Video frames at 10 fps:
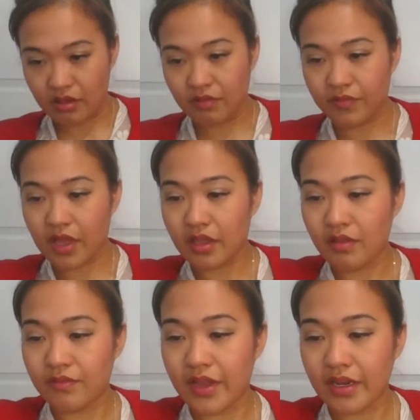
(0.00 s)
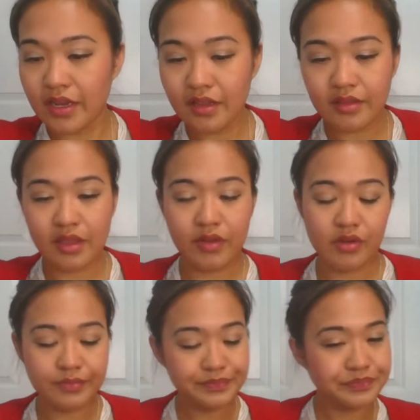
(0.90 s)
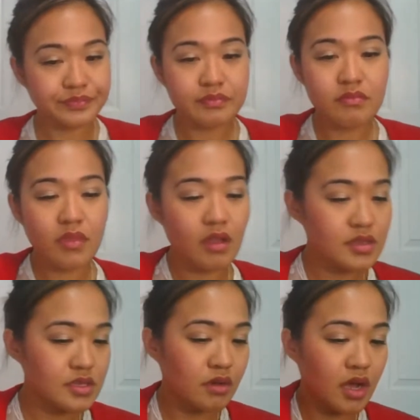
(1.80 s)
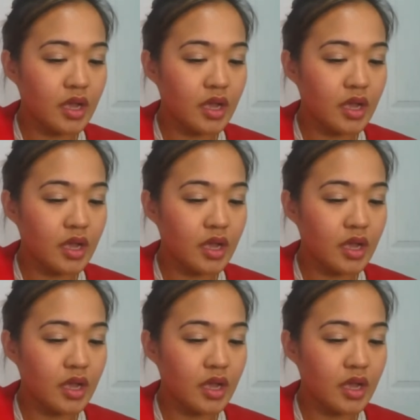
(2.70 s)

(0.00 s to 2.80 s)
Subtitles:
If I can find it. There we go. So